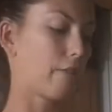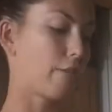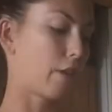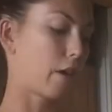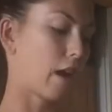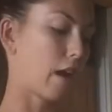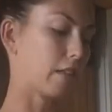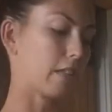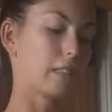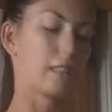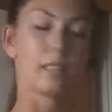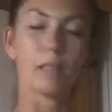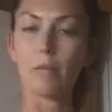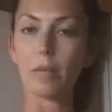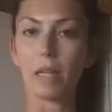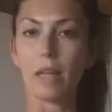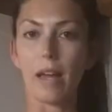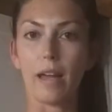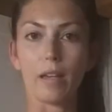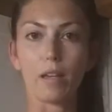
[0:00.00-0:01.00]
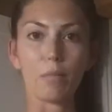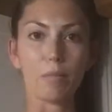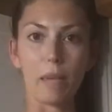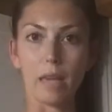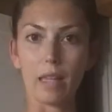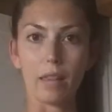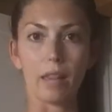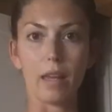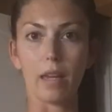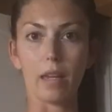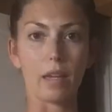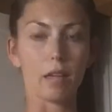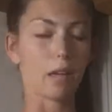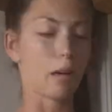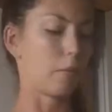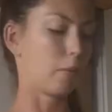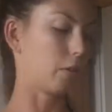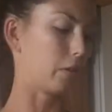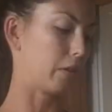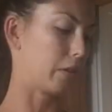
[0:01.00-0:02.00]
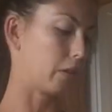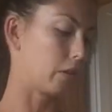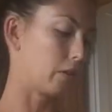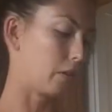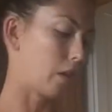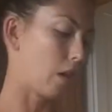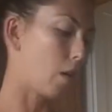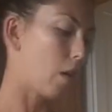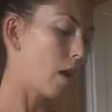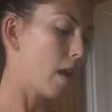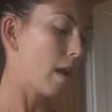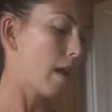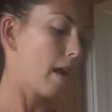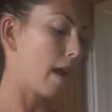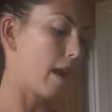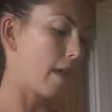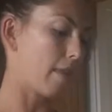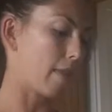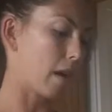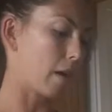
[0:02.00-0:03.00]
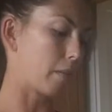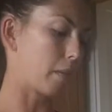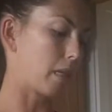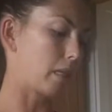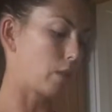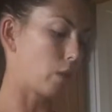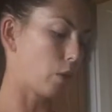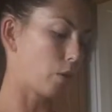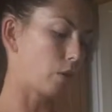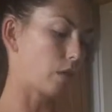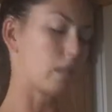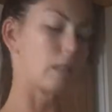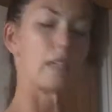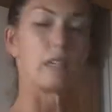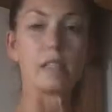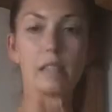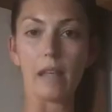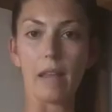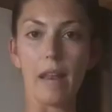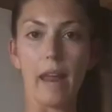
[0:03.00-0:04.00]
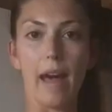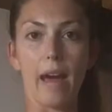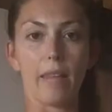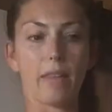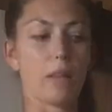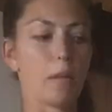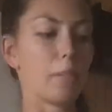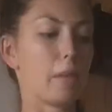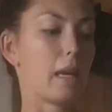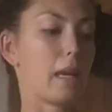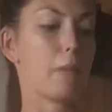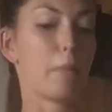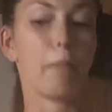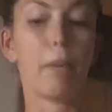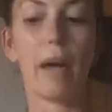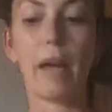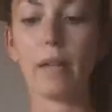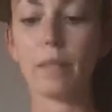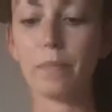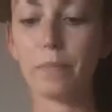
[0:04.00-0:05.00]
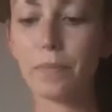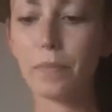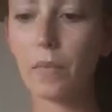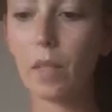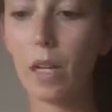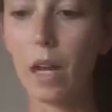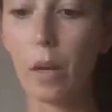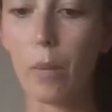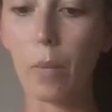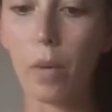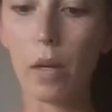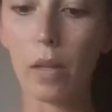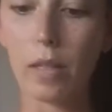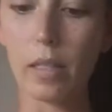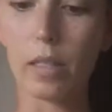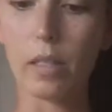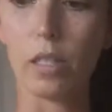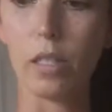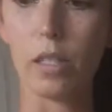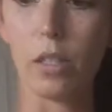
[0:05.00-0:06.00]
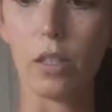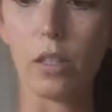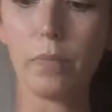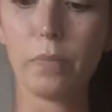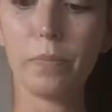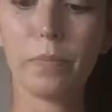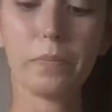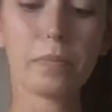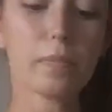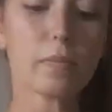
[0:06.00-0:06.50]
I forgot, this is something that I made like a couple of years ago, and then I'm gonna toast these and add them in. But I will continue